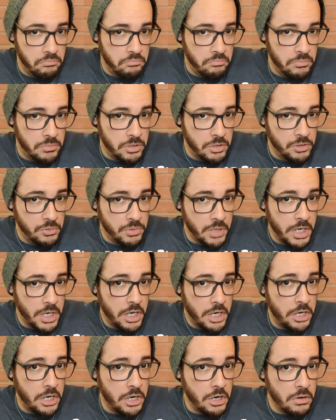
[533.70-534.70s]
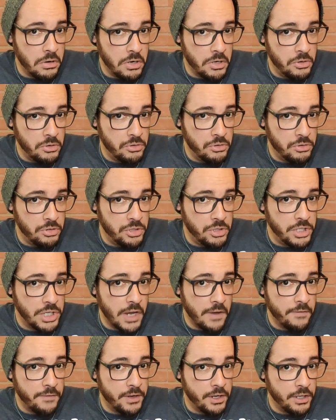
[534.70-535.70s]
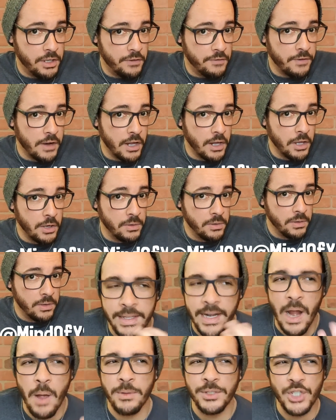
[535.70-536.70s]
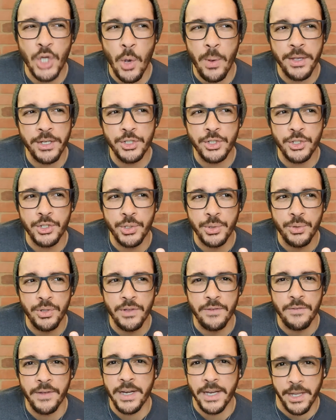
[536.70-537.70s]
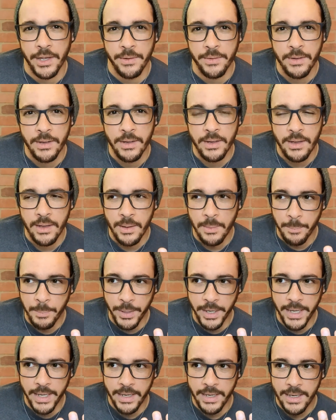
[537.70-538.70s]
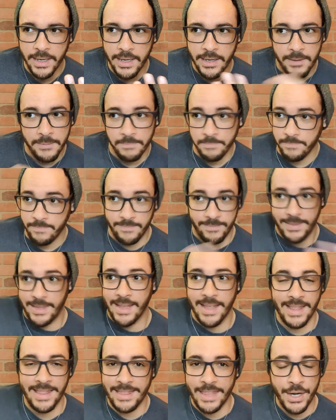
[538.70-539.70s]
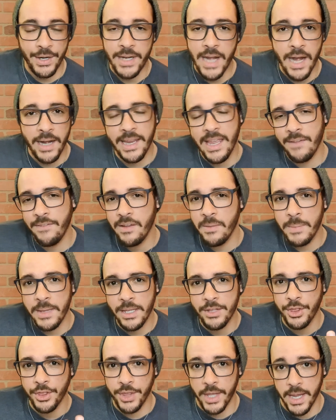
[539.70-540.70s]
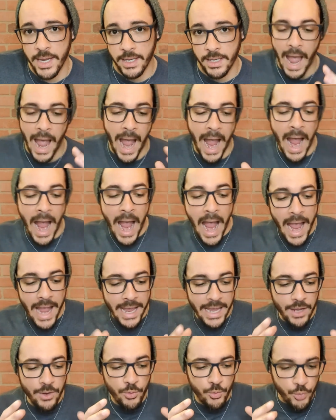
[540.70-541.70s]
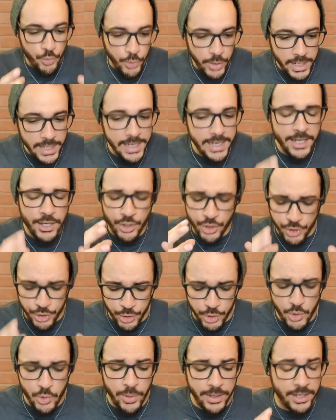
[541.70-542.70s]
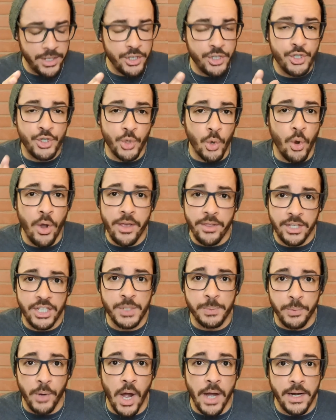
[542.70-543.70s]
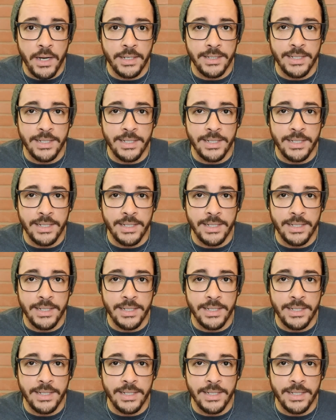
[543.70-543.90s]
is right here and you should definitely follow, that I was going to do the video. But they're not giving me a thing. I really do enjoy this product,